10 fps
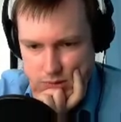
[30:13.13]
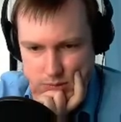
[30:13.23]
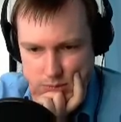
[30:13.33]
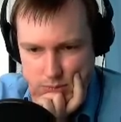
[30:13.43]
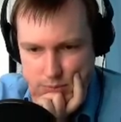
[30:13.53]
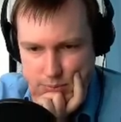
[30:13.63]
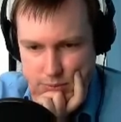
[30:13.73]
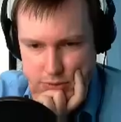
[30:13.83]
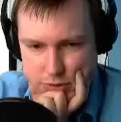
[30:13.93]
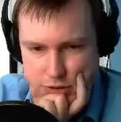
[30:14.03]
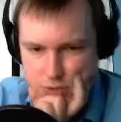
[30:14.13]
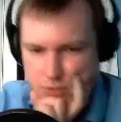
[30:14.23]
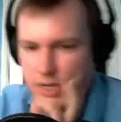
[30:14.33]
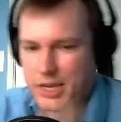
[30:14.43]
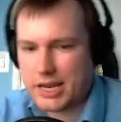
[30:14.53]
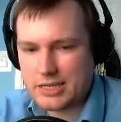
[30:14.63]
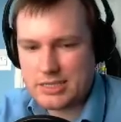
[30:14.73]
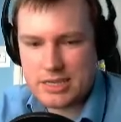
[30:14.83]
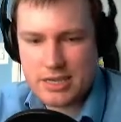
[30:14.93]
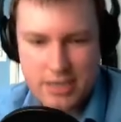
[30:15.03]
Proposed trade.
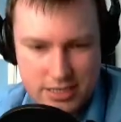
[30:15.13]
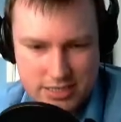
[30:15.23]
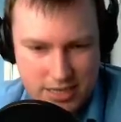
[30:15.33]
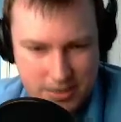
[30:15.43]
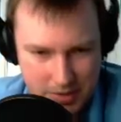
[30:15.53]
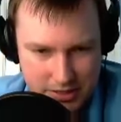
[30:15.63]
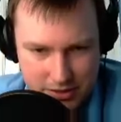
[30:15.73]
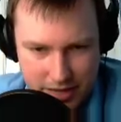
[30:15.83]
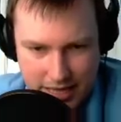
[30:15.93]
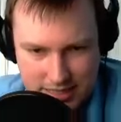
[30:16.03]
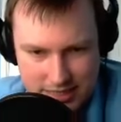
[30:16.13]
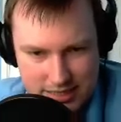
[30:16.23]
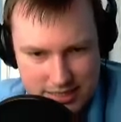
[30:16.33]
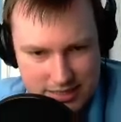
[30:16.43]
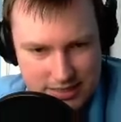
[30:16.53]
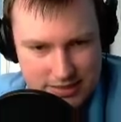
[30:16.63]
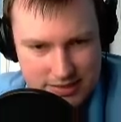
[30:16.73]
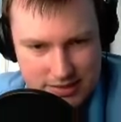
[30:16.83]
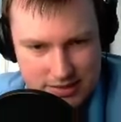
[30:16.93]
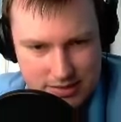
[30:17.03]
No, I don't want to do that.
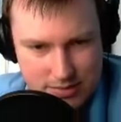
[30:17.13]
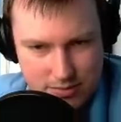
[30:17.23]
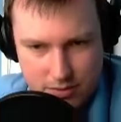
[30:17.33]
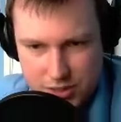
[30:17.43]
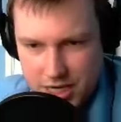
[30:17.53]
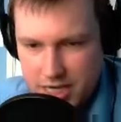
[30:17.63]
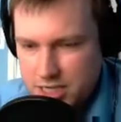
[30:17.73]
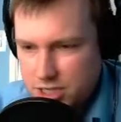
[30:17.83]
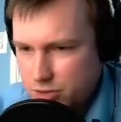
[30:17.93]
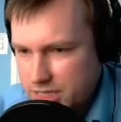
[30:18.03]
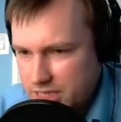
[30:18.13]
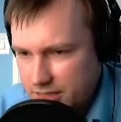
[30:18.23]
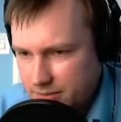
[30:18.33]
Proposed change in treaty.